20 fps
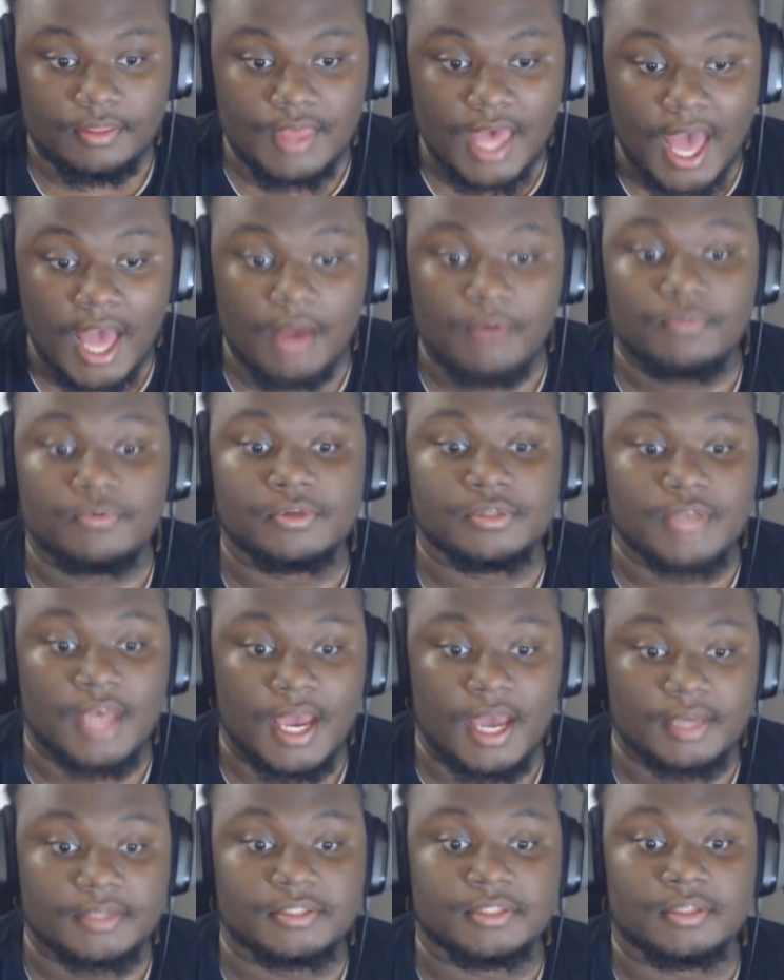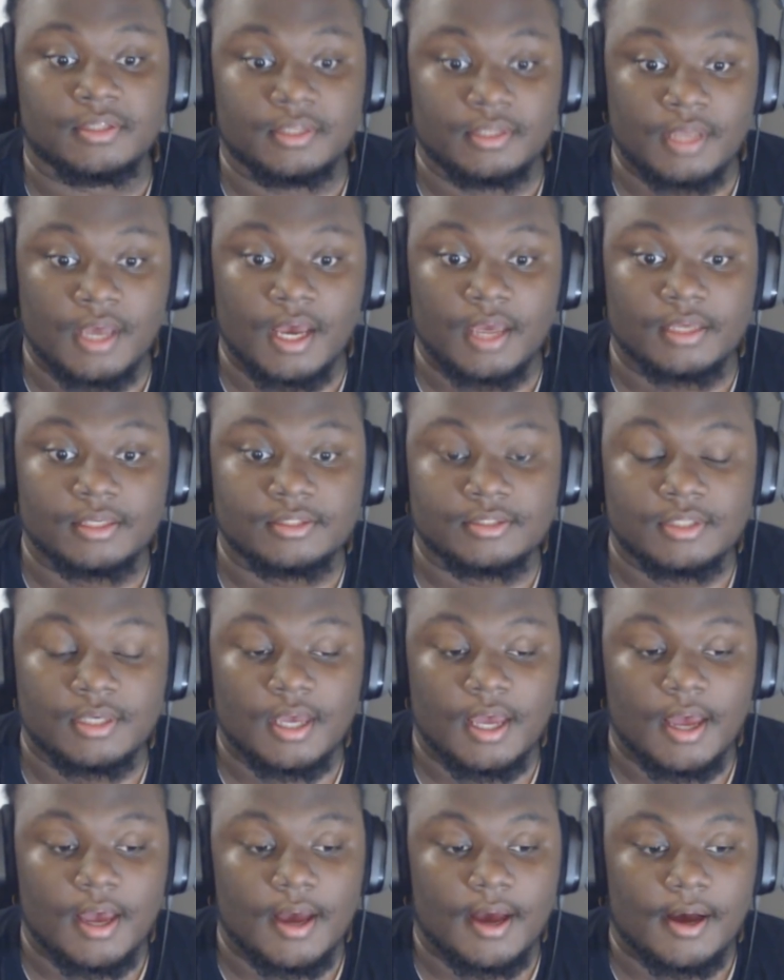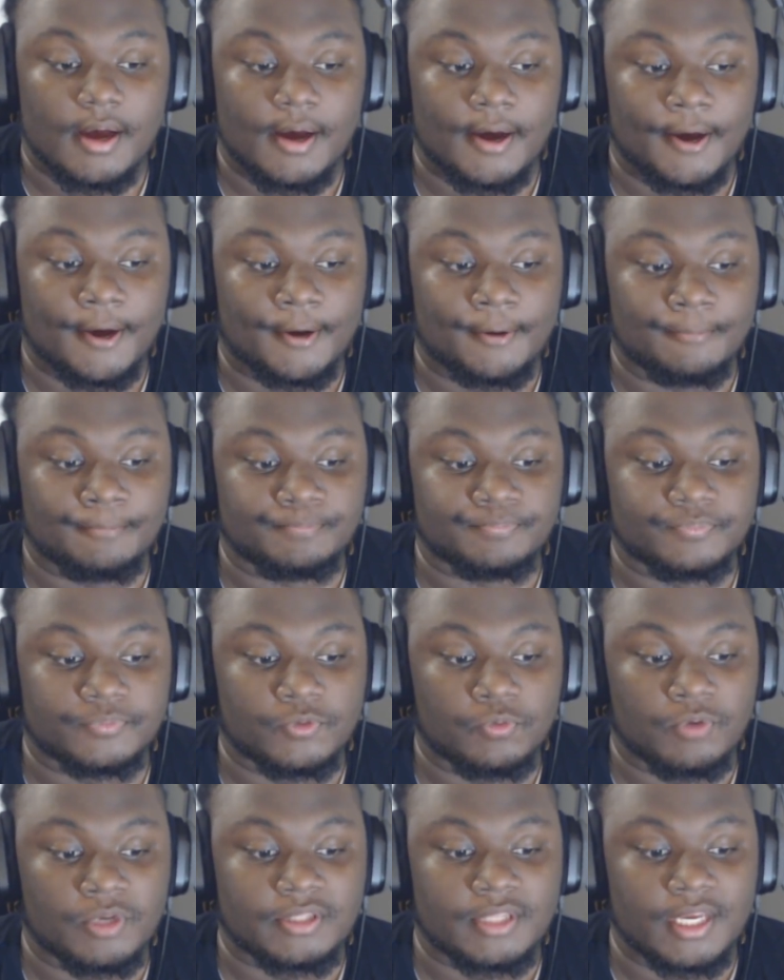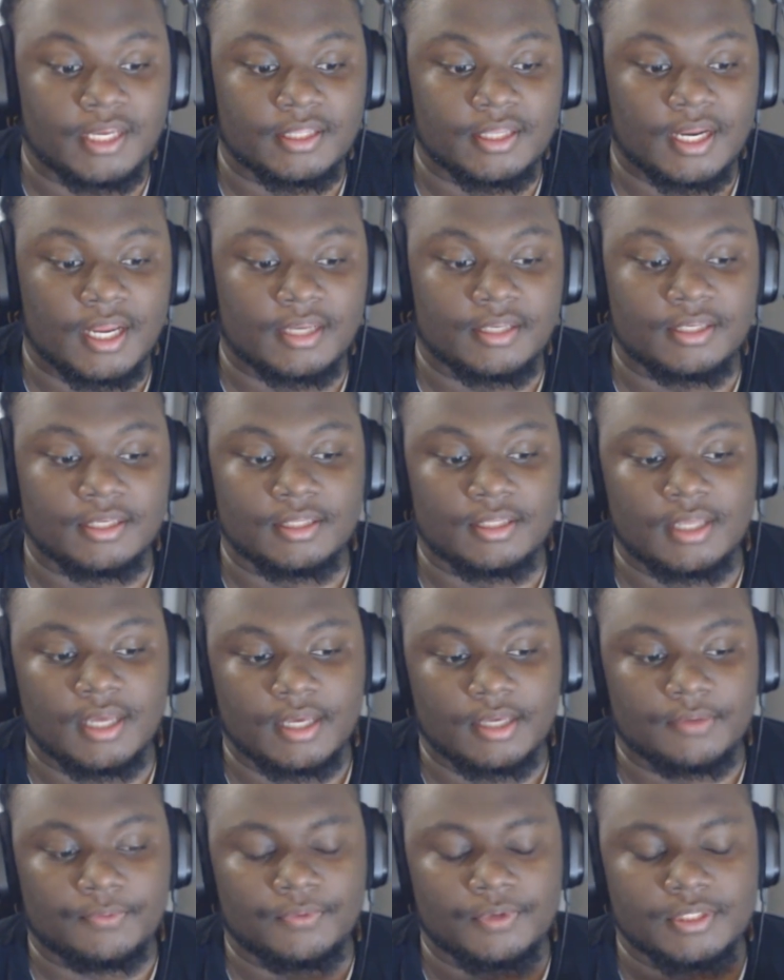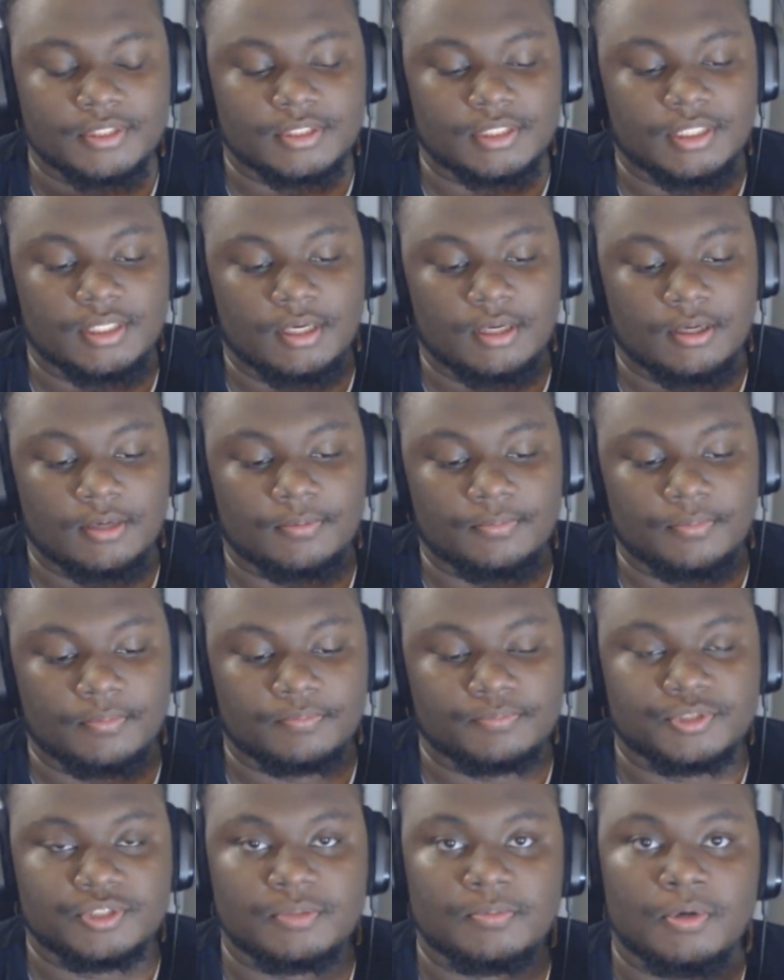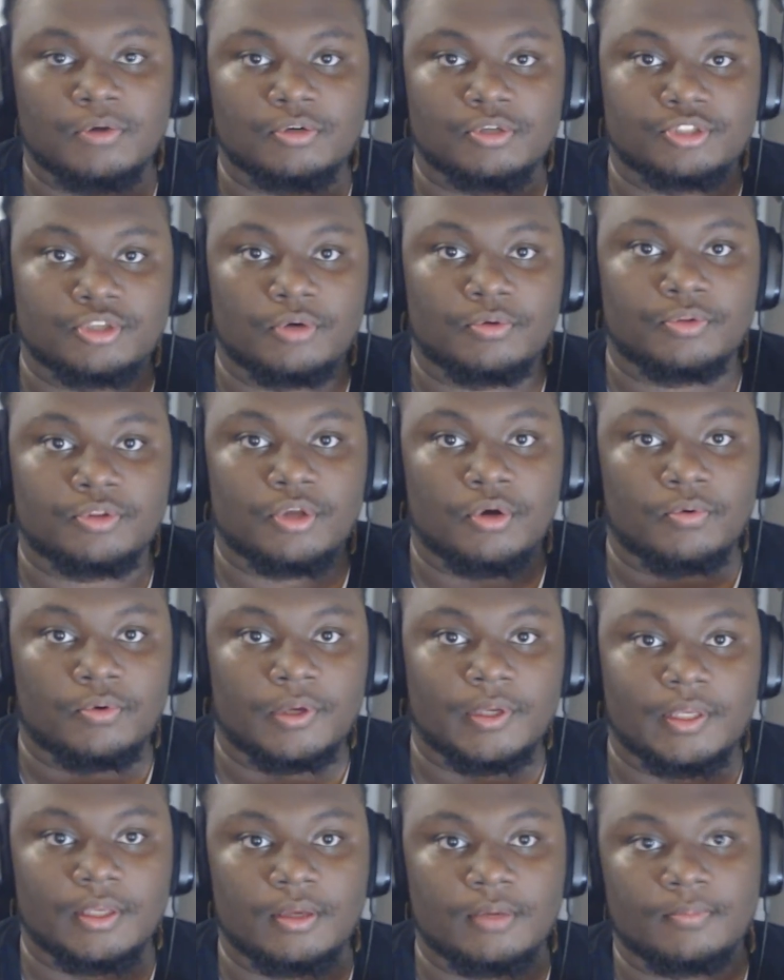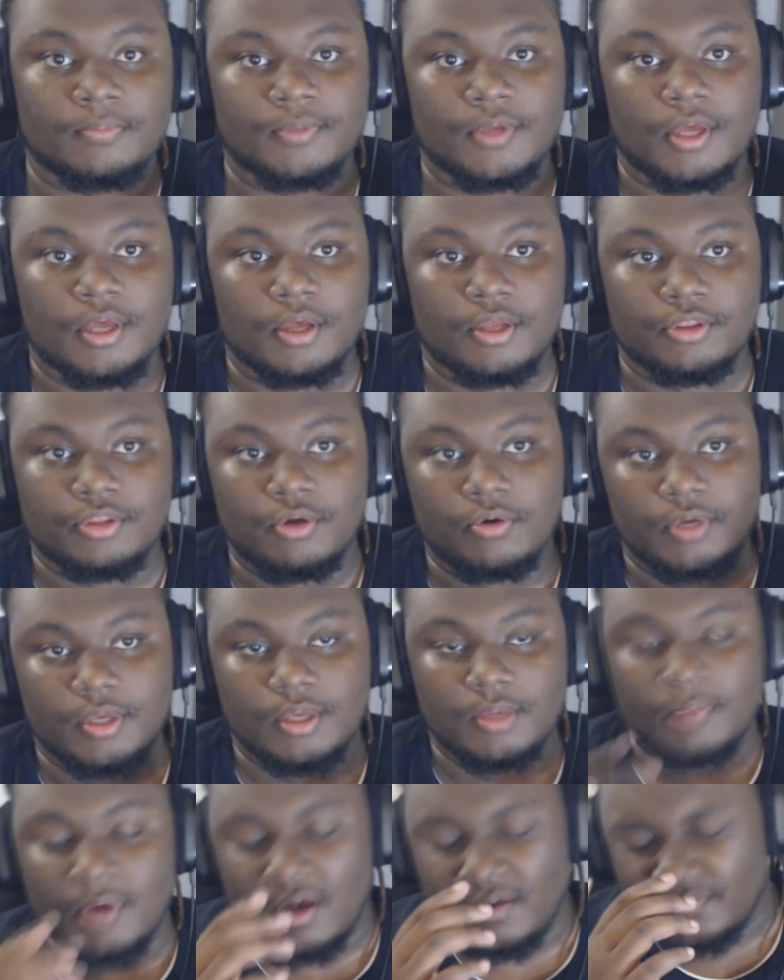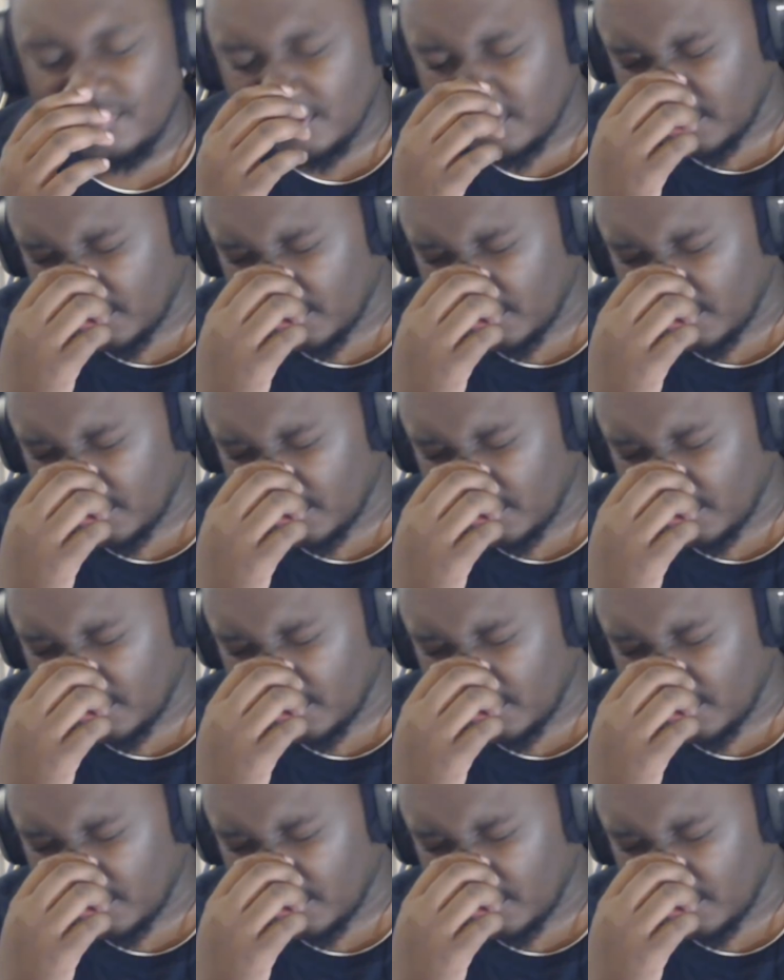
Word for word: That was actually nice. Um, the one thing that I did like was the um, Samoa Joe throwing him, throwing him off